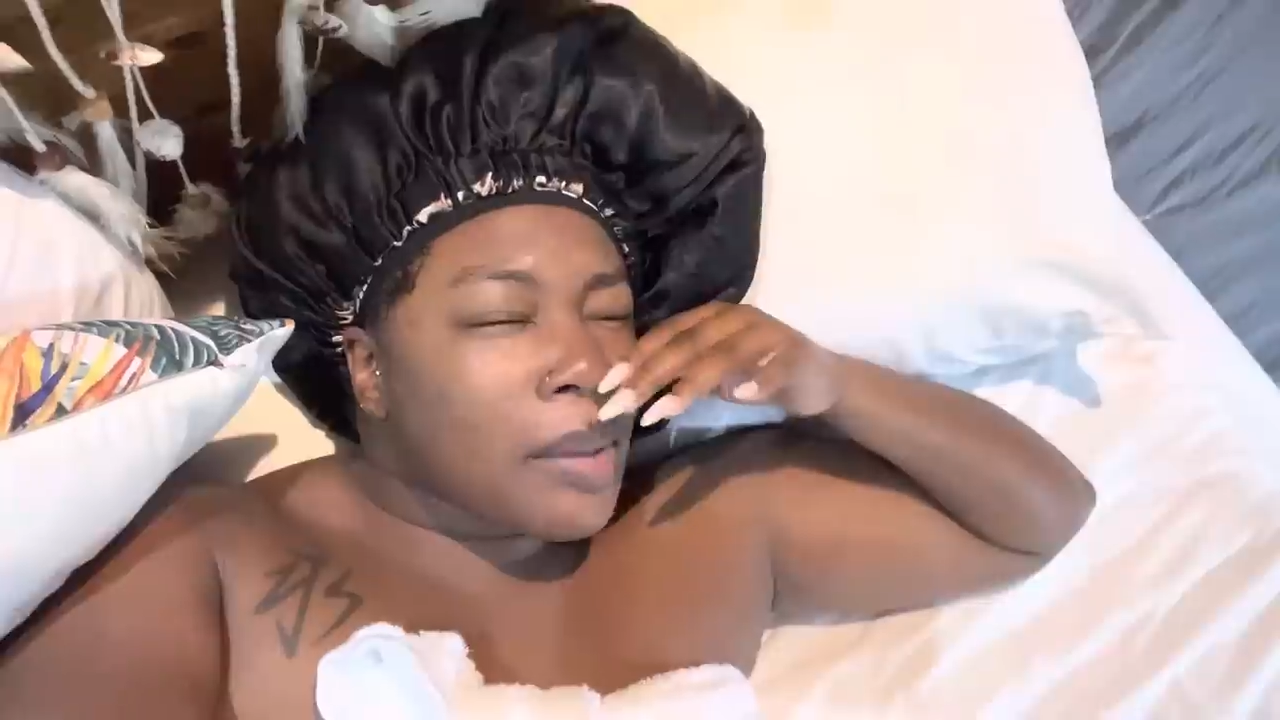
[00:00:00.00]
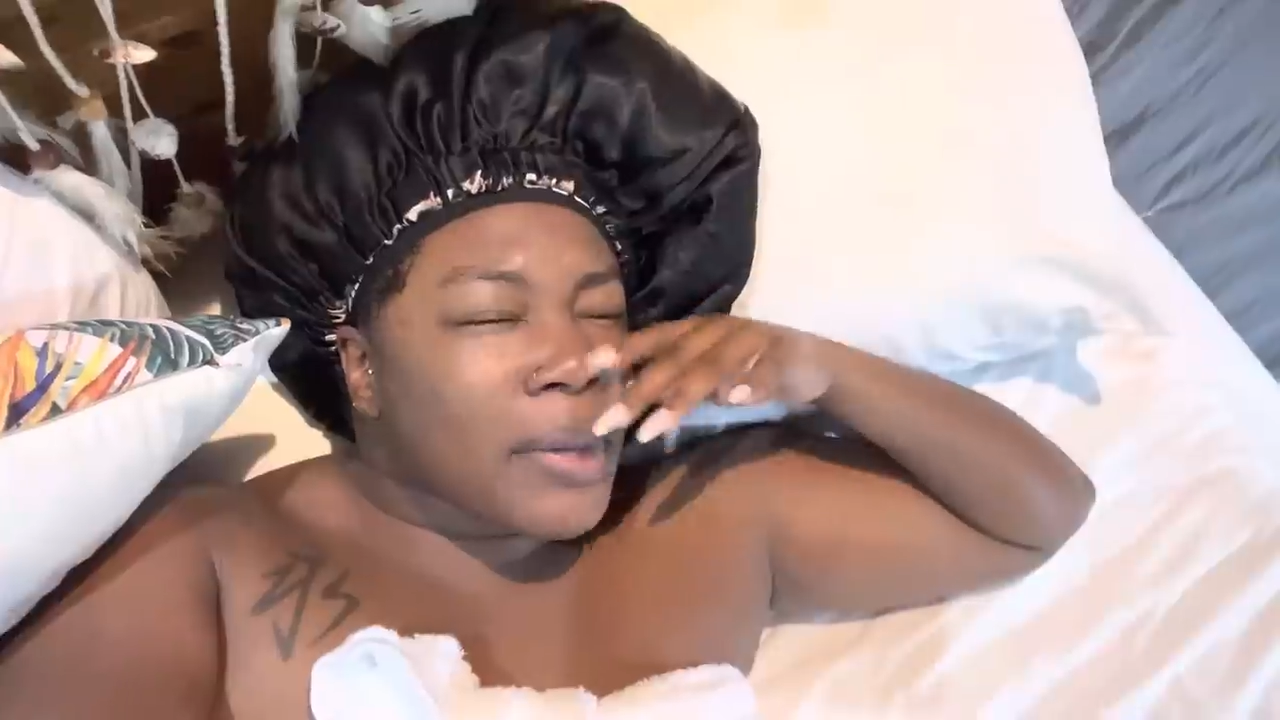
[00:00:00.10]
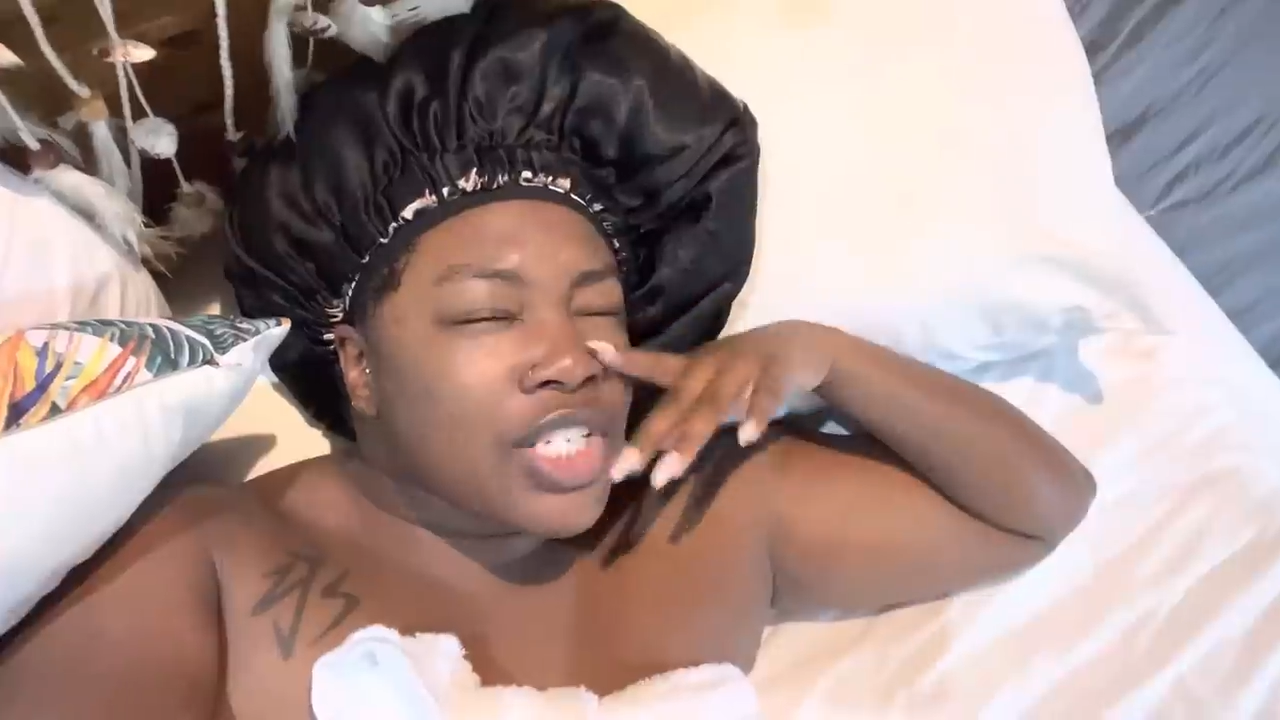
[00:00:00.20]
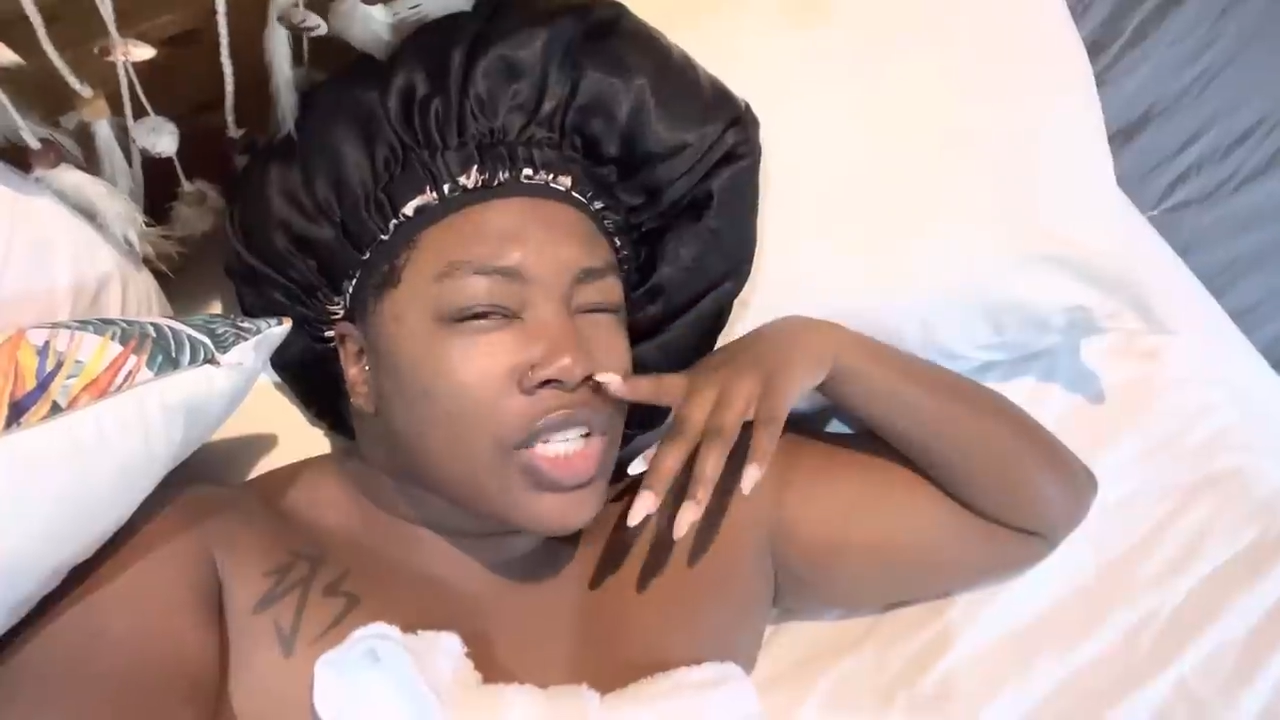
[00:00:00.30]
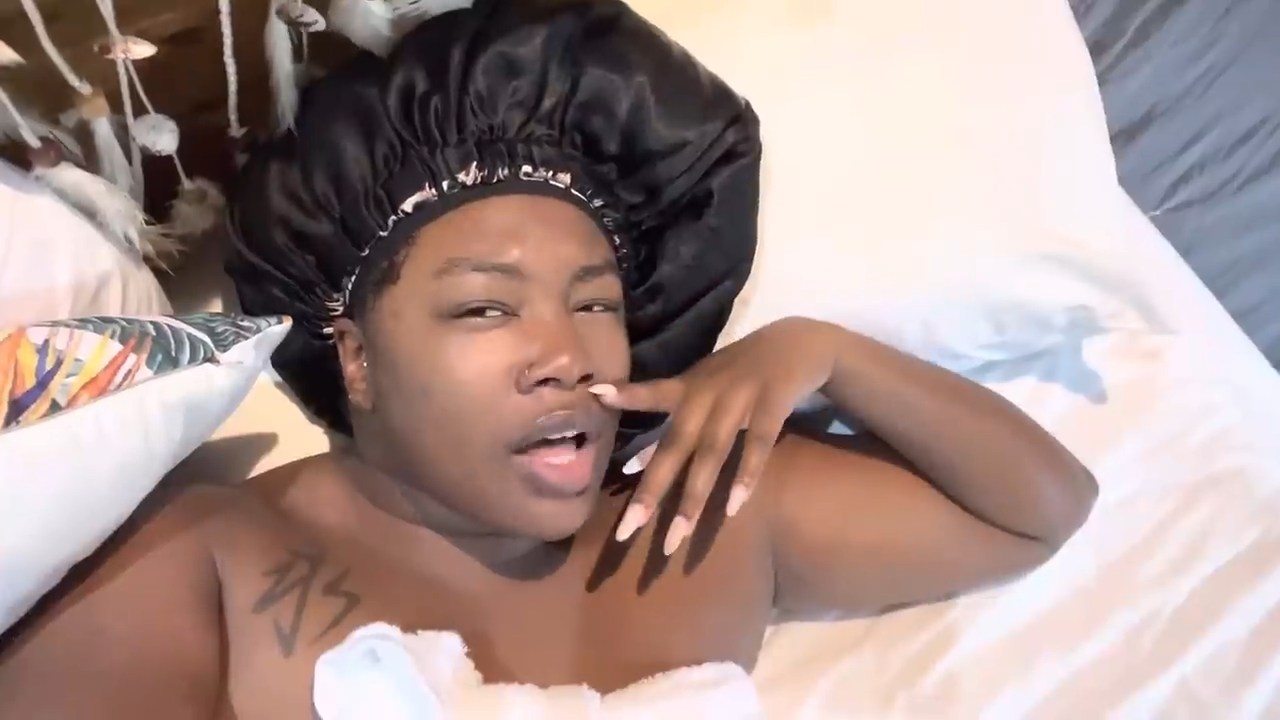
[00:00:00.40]

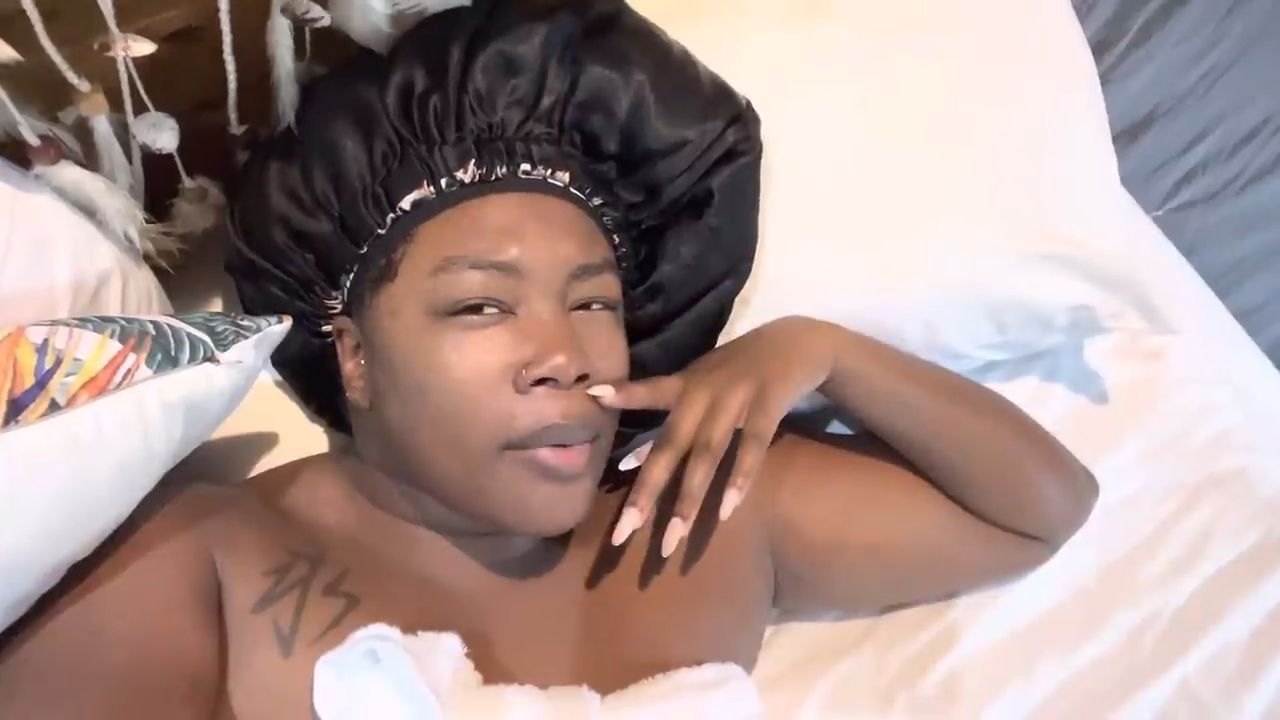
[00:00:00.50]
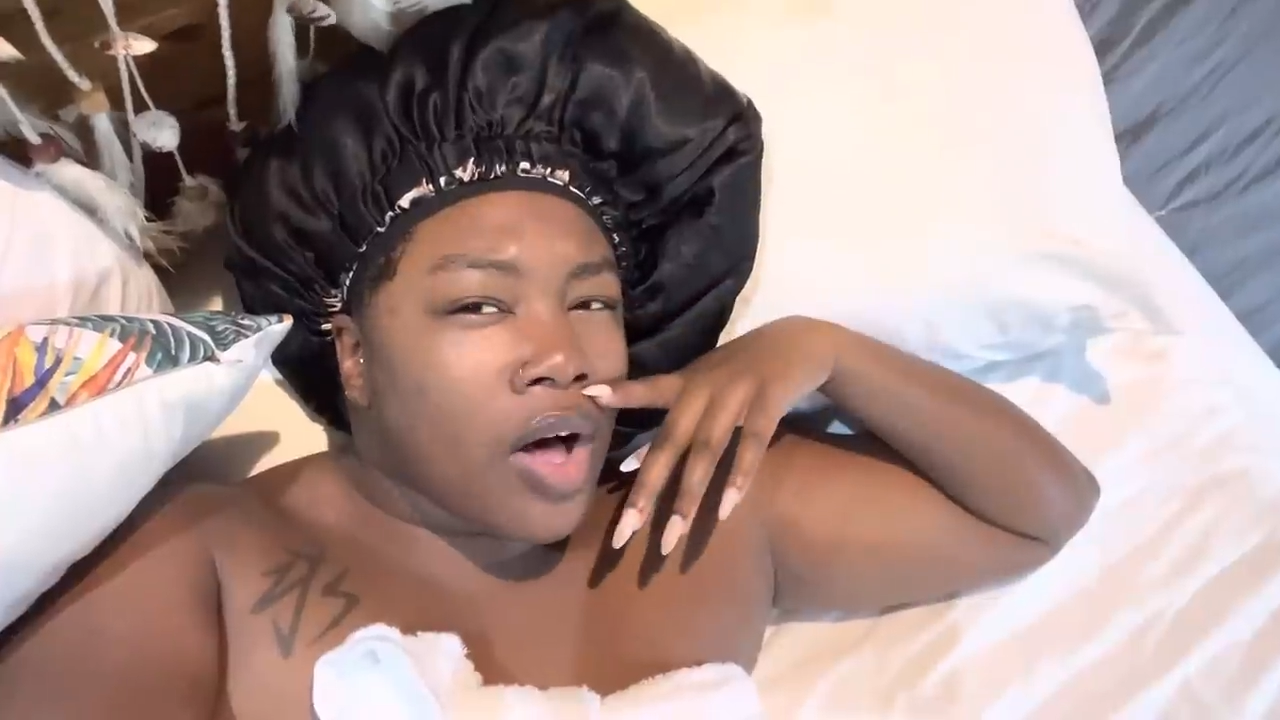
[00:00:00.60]
beach club